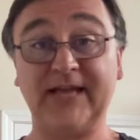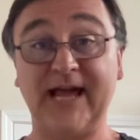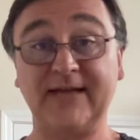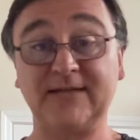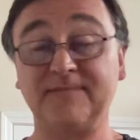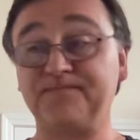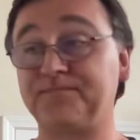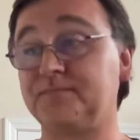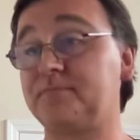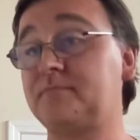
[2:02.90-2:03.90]
attacks.
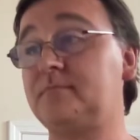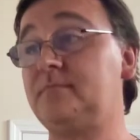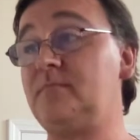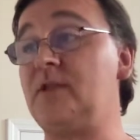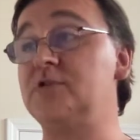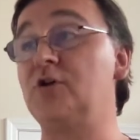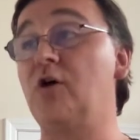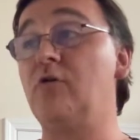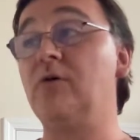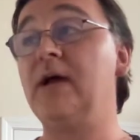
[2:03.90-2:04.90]

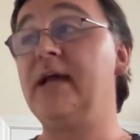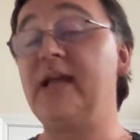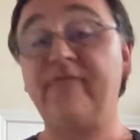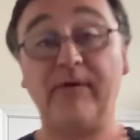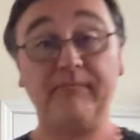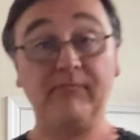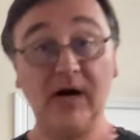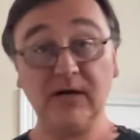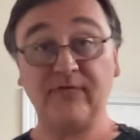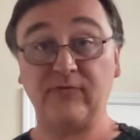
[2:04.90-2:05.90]
So if a
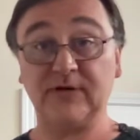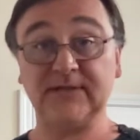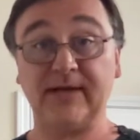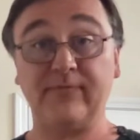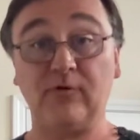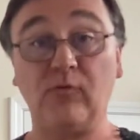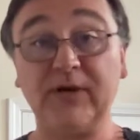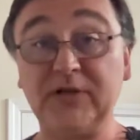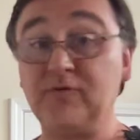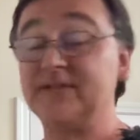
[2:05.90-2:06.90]
monk, for example,
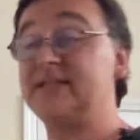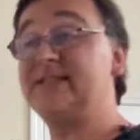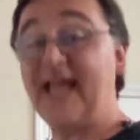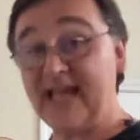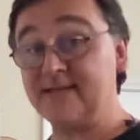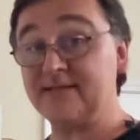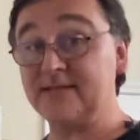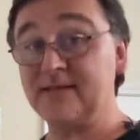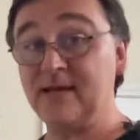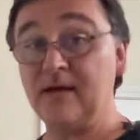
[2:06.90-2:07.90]
went into a
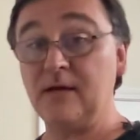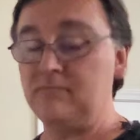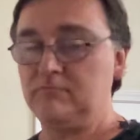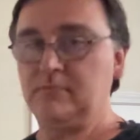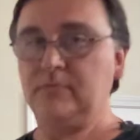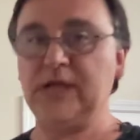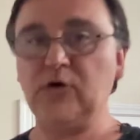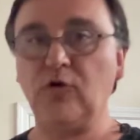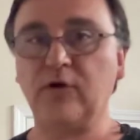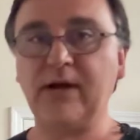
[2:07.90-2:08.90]
stance, they no
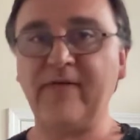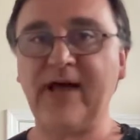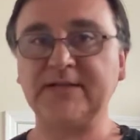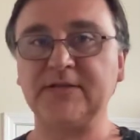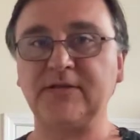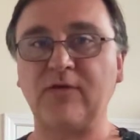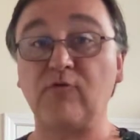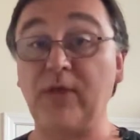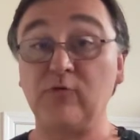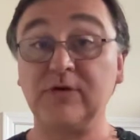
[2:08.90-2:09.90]
longer have access to that
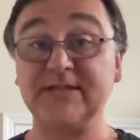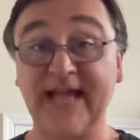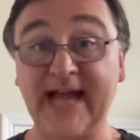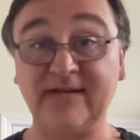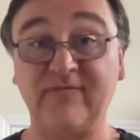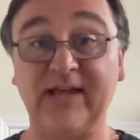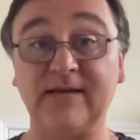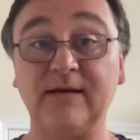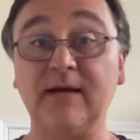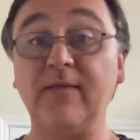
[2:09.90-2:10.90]
rune. That rune doesn't
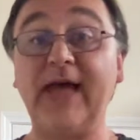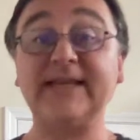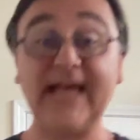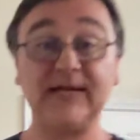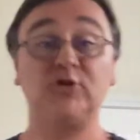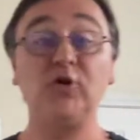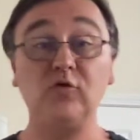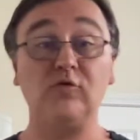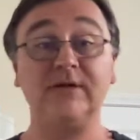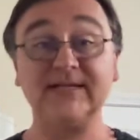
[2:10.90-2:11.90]
activate. That
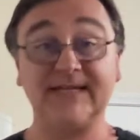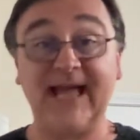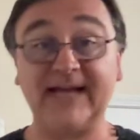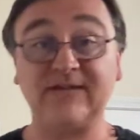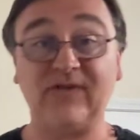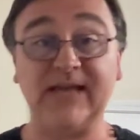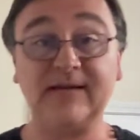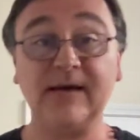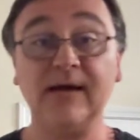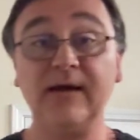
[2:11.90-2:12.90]
tattoo doesn't activate.
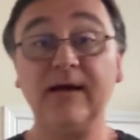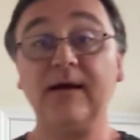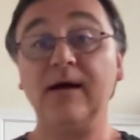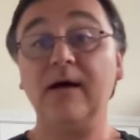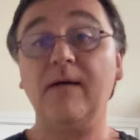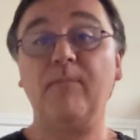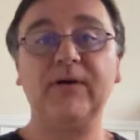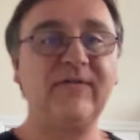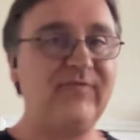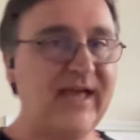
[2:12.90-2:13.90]
But
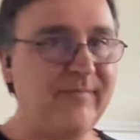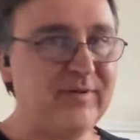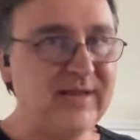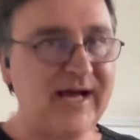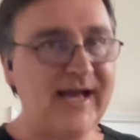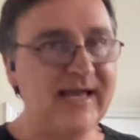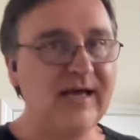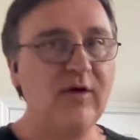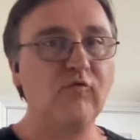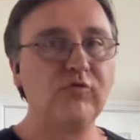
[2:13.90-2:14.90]
if they apply
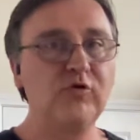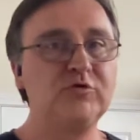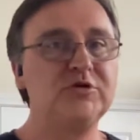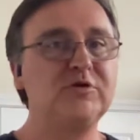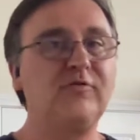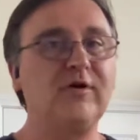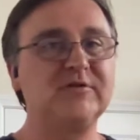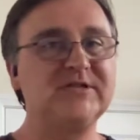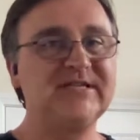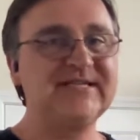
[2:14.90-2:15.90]
runes to their
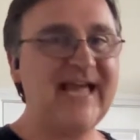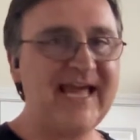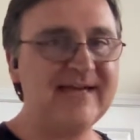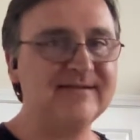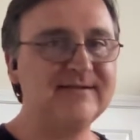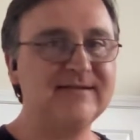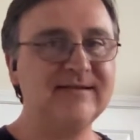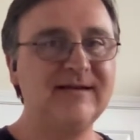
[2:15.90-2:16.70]
stance,